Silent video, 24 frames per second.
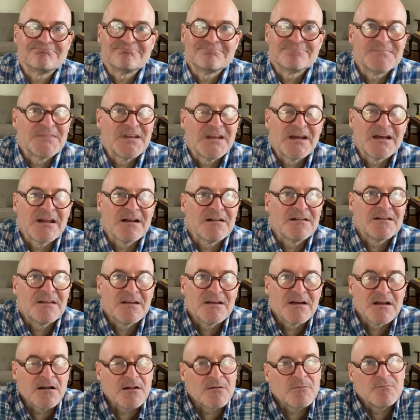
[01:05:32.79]
You
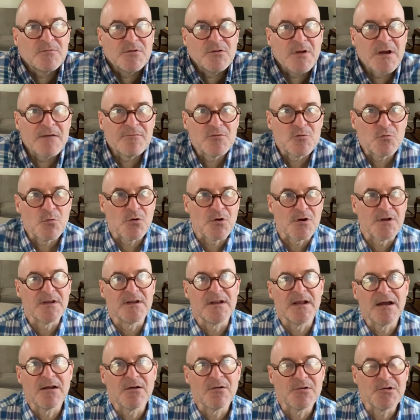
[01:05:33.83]
have to work it
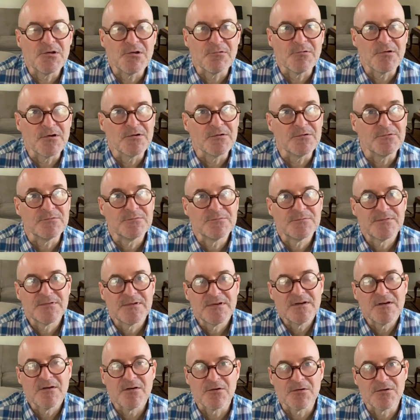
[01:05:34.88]
out on your own,
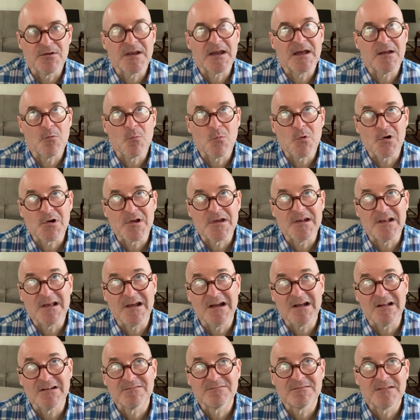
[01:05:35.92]
or you got to work it
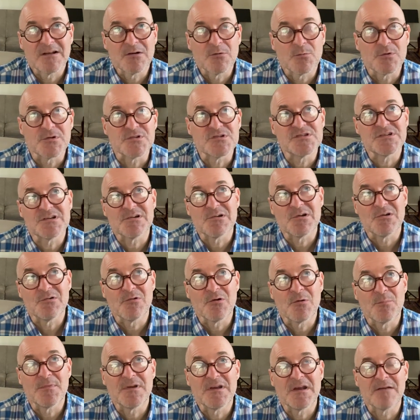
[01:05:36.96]
out. I don't want to say on your
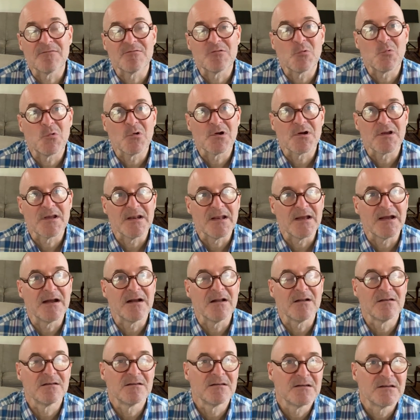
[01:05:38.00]
own, but you have to work it
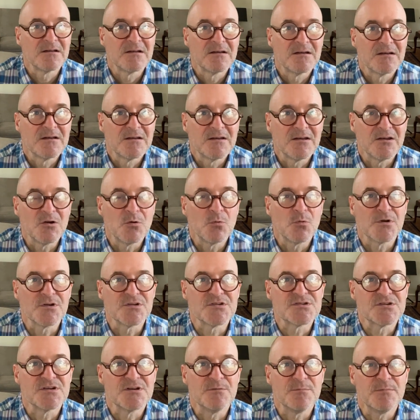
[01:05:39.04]
out. You know what it's
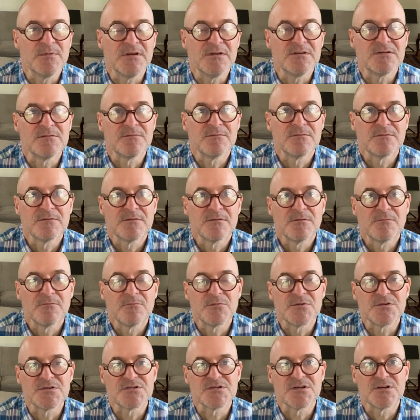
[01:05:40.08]
going to mean,
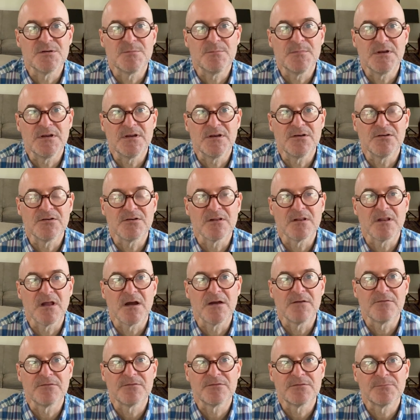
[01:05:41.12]
in your
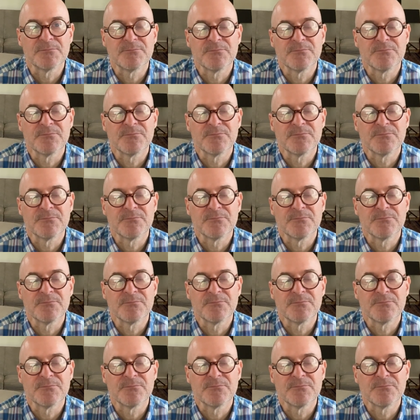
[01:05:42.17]
life.